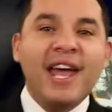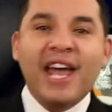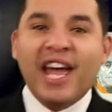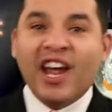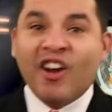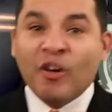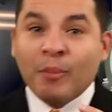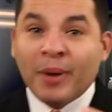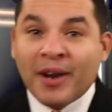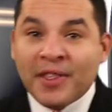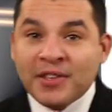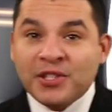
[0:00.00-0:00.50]

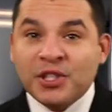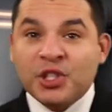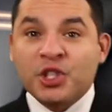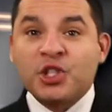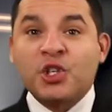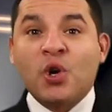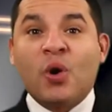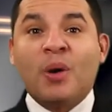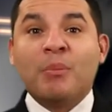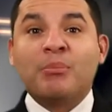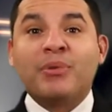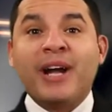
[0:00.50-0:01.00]
Hey everybody, this is
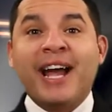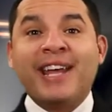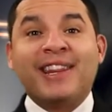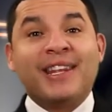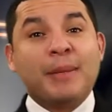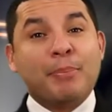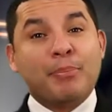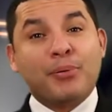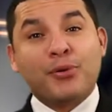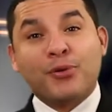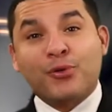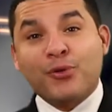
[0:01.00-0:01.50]
Sean
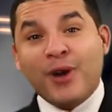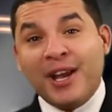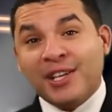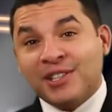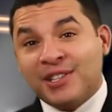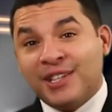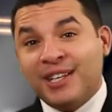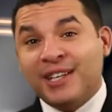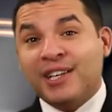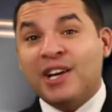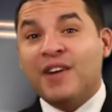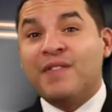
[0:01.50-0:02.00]
Bradley,
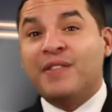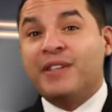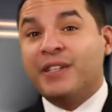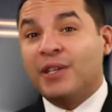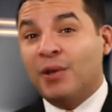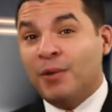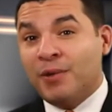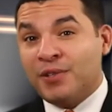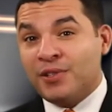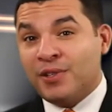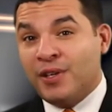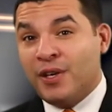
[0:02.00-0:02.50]
president of
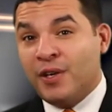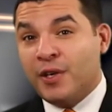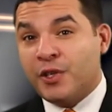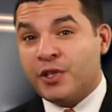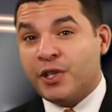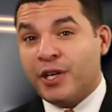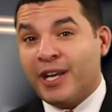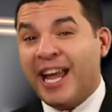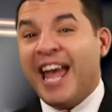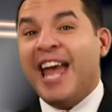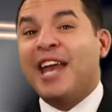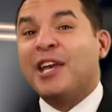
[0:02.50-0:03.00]
Dealer
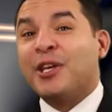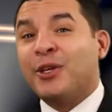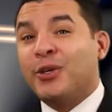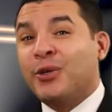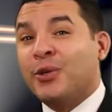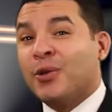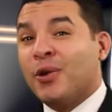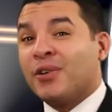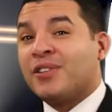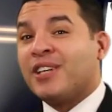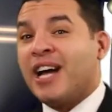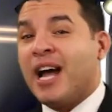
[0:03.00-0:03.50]
Synergy, and
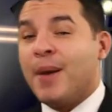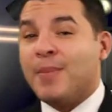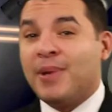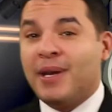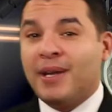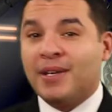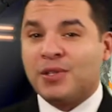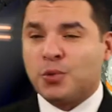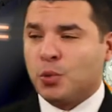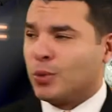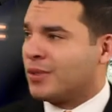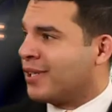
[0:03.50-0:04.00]
you know what time it
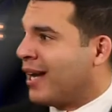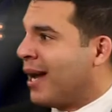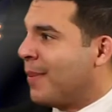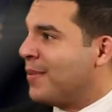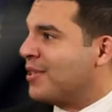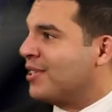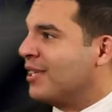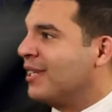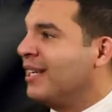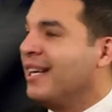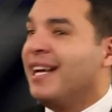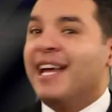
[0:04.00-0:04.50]
is. What time
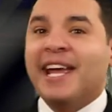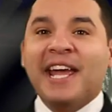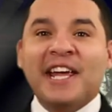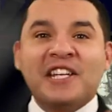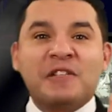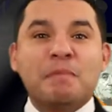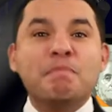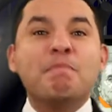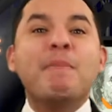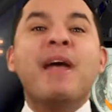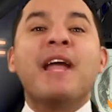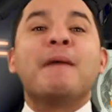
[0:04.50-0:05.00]
is it?
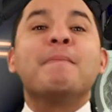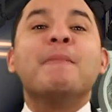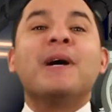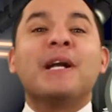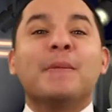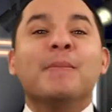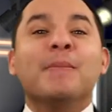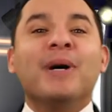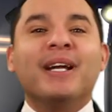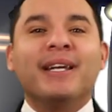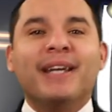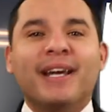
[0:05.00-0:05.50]
It's Make
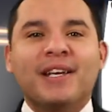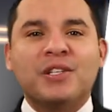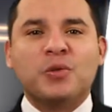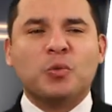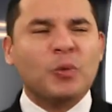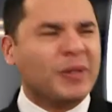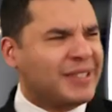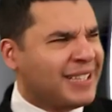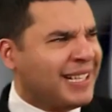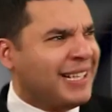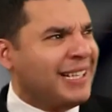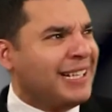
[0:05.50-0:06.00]
Money Mondays.
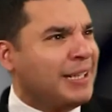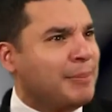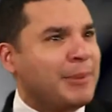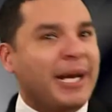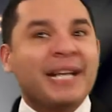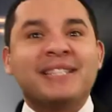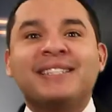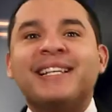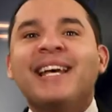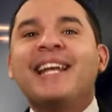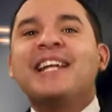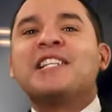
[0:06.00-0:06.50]
What time?
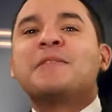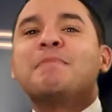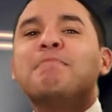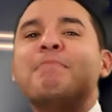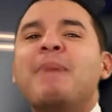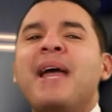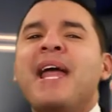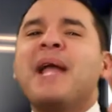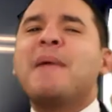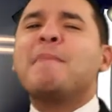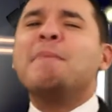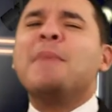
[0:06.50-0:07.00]
I said it's
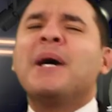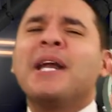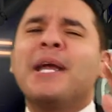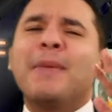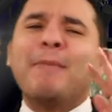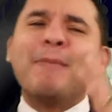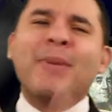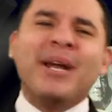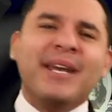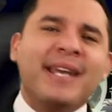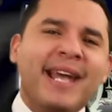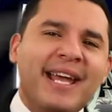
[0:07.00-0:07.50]
Make Money
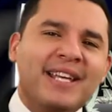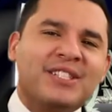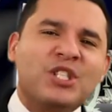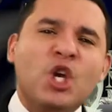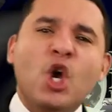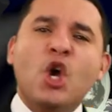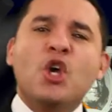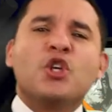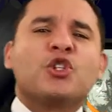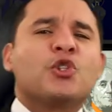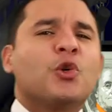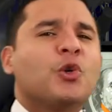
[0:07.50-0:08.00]
Mondays,
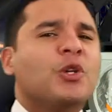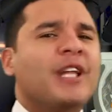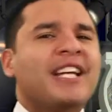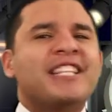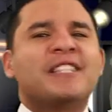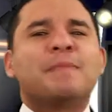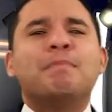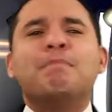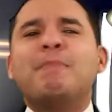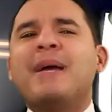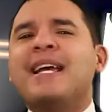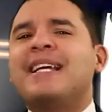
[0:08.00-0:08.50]
so
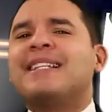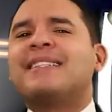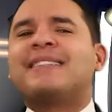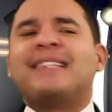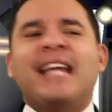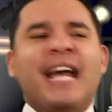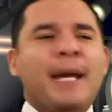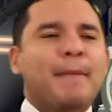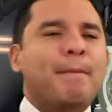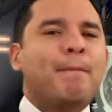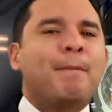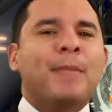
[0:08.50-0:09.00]
let's make
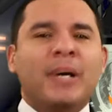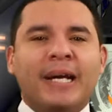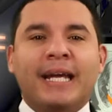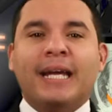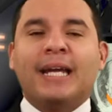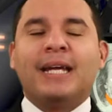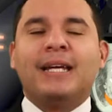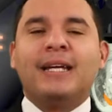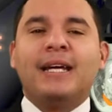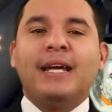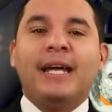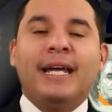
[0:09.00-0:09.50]
that money.
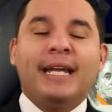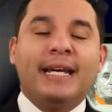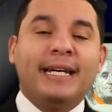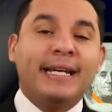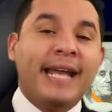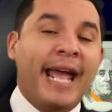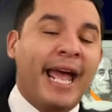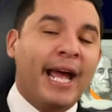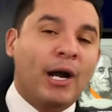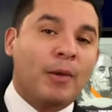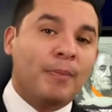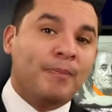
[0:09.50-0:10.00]

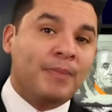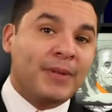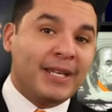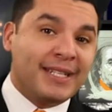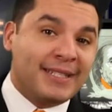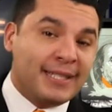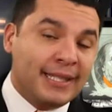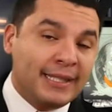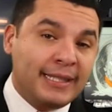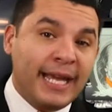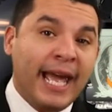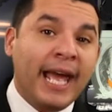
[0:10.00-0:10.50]
Now,
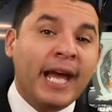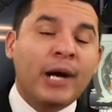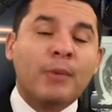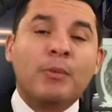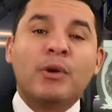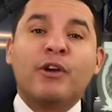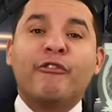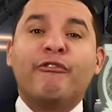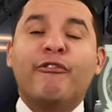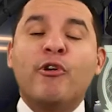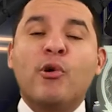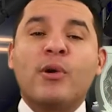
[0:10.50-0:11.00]
today I
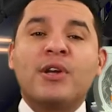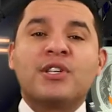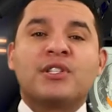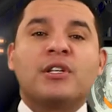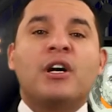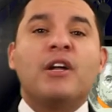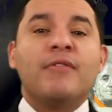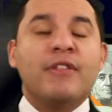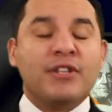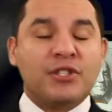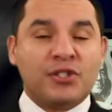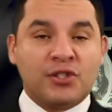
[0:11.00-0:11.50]
want to focus
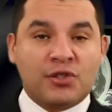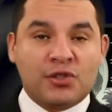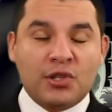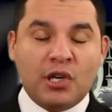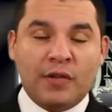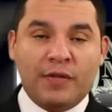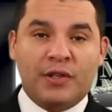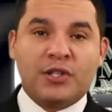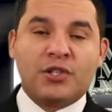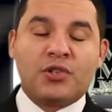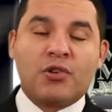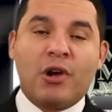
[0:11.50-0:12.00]
on the
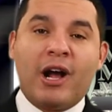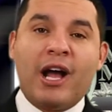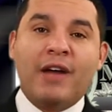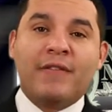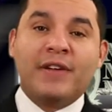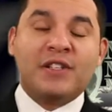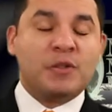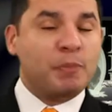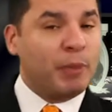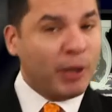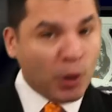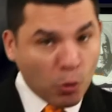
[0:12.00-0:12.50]
service drive.
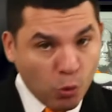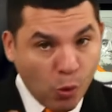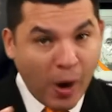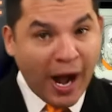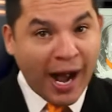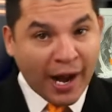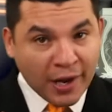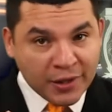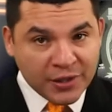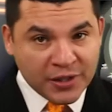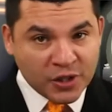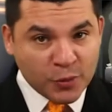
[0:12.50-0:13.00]
It's been a
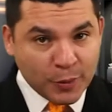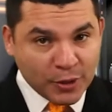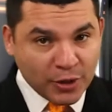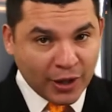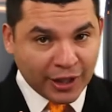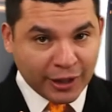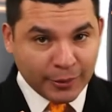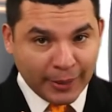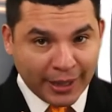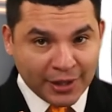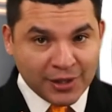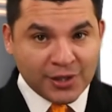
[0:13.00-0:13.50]
while since we
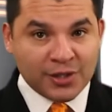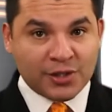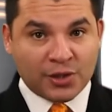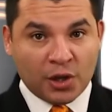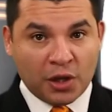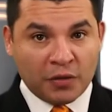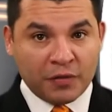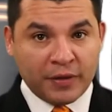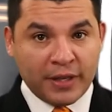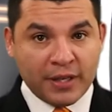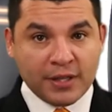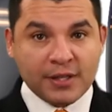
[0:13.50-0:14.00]
talked about
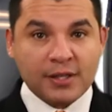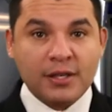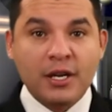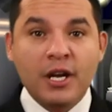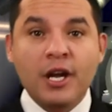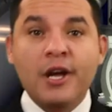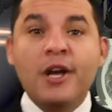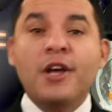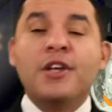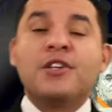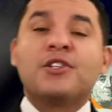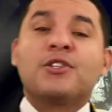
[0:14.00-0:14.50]
service,
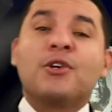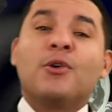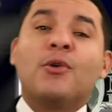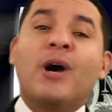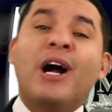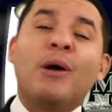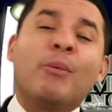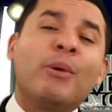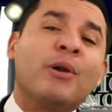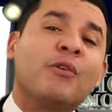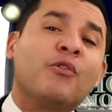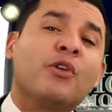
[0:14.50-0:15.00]
so
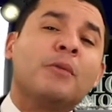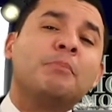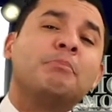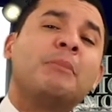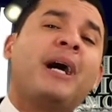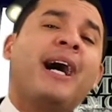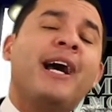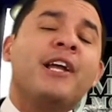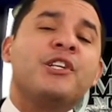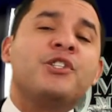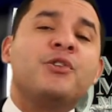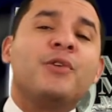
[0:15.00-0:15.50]
I want to
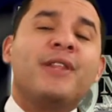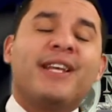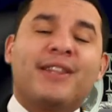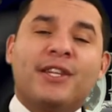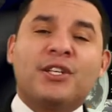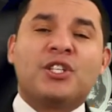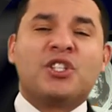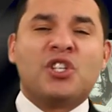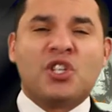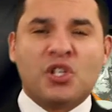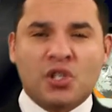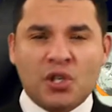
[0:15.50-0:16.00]
remind you that the
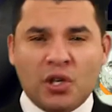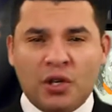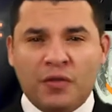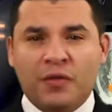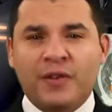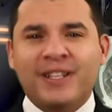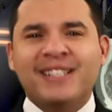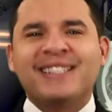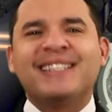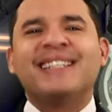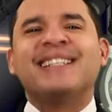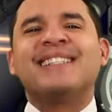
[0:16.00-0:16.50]

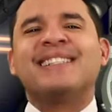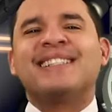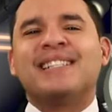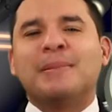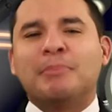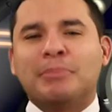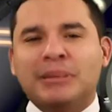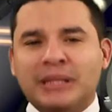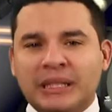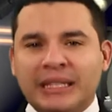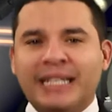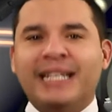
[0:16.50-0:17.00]
service is the
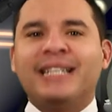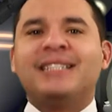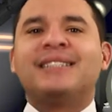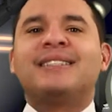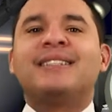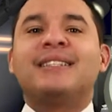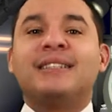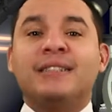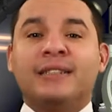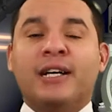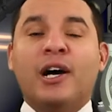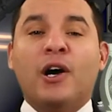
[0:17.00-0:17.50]
place
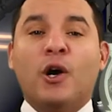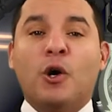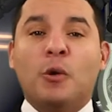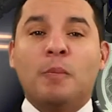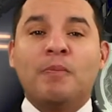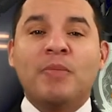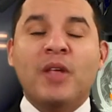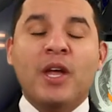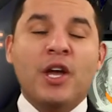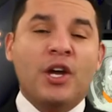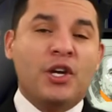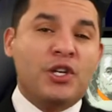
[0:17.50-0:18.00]
to go.
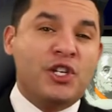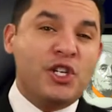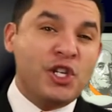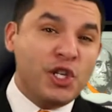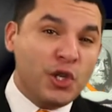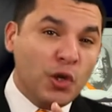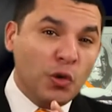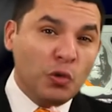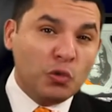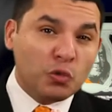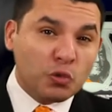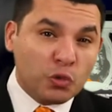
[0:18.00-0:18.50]
Do
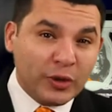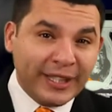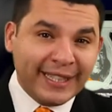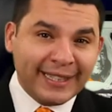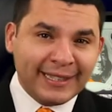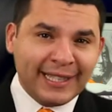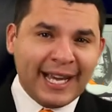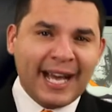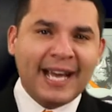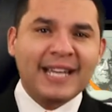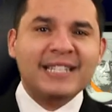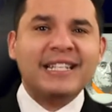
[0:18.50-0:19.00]
you
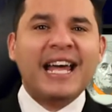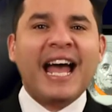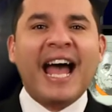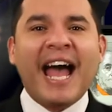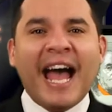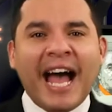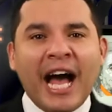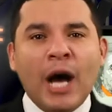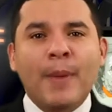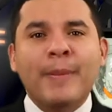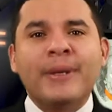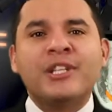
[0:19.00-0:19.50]
realize
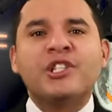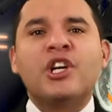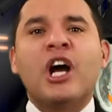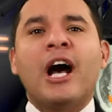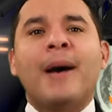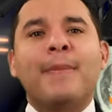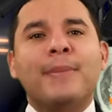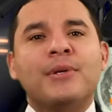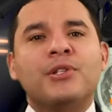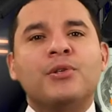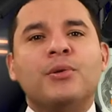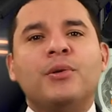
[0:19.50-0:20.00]
how much
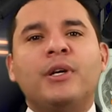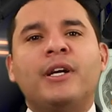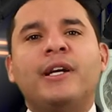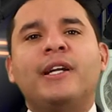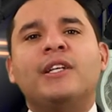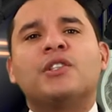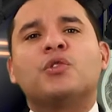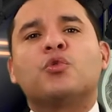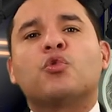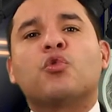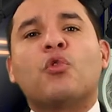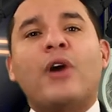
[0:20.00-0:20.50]
opportunity
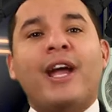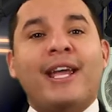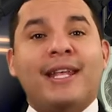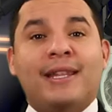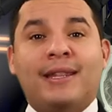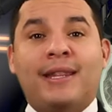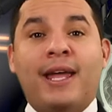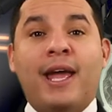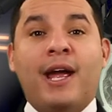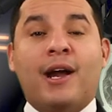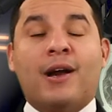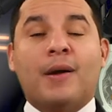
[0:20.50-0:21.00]
is right
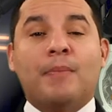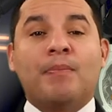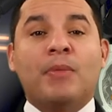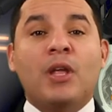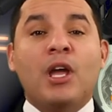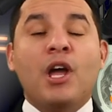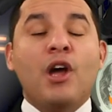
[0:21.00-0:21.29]
there?